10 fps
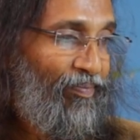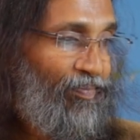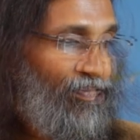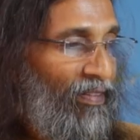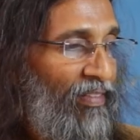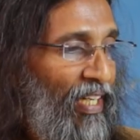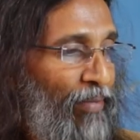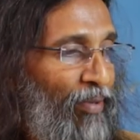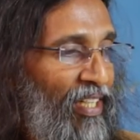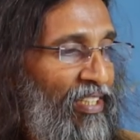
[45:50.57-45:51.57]
But the
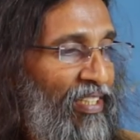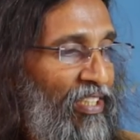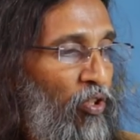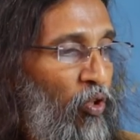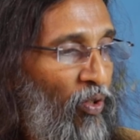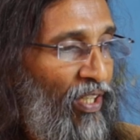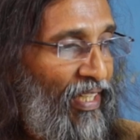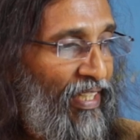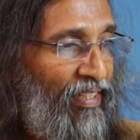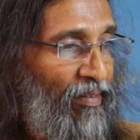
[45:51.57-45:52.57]
liberation is
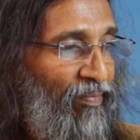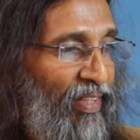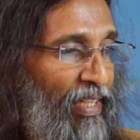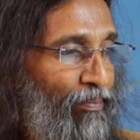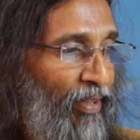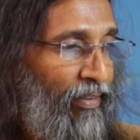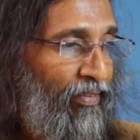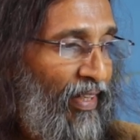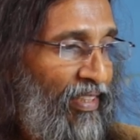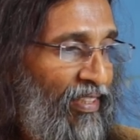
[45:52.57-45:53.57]
surely
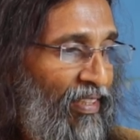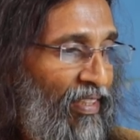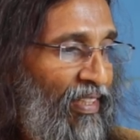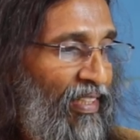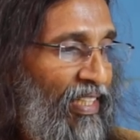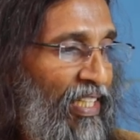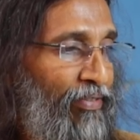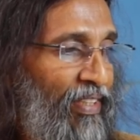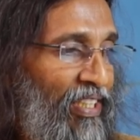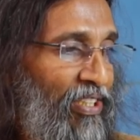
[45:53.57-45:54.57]
imperfect
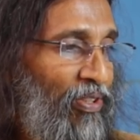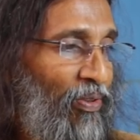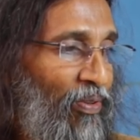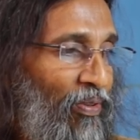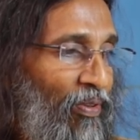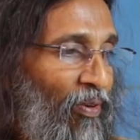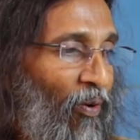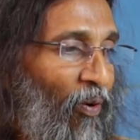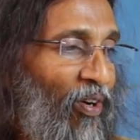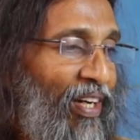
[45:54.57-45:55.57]
if it is
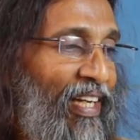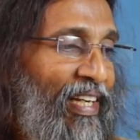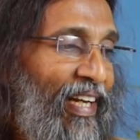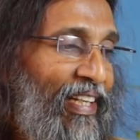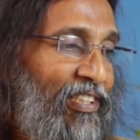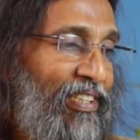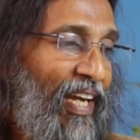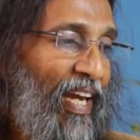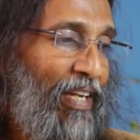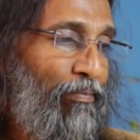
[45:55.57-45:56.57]
only an
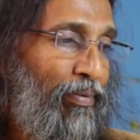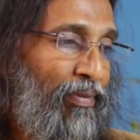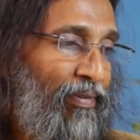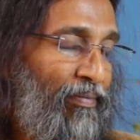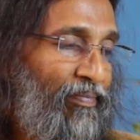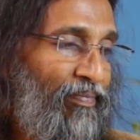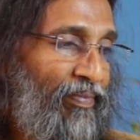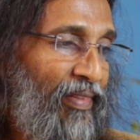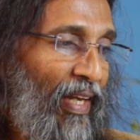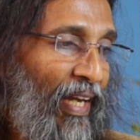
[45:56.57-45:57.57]
escape
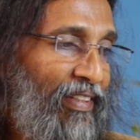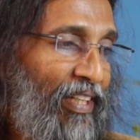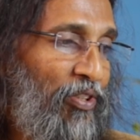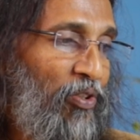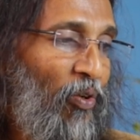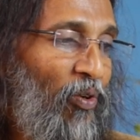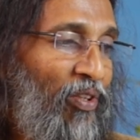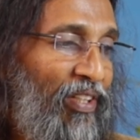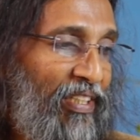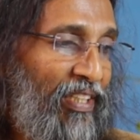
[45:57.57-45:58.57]
and there is
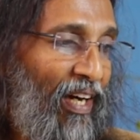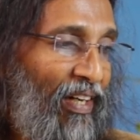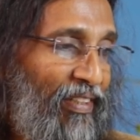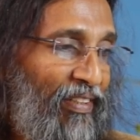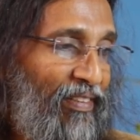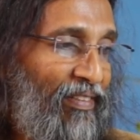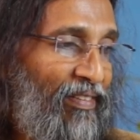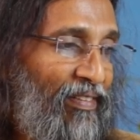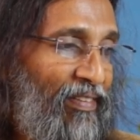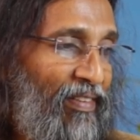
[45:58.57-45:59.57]
no return
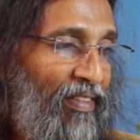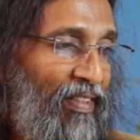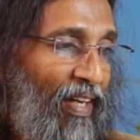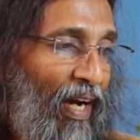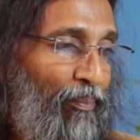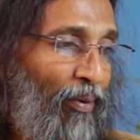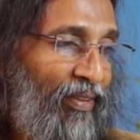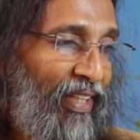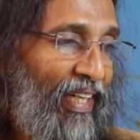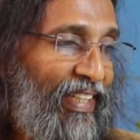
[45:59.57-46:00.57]

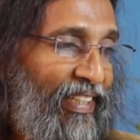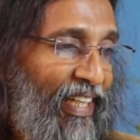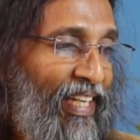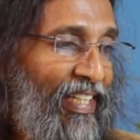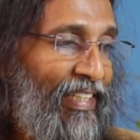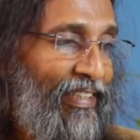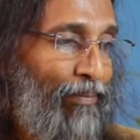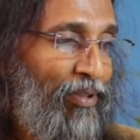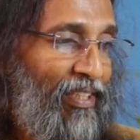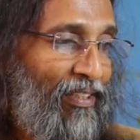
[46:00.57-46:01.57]
upon the containing
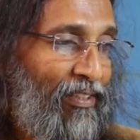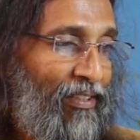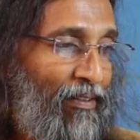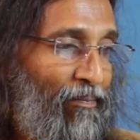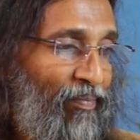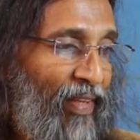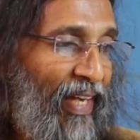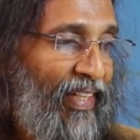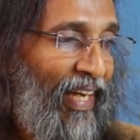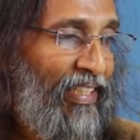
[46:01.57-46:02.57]
substance and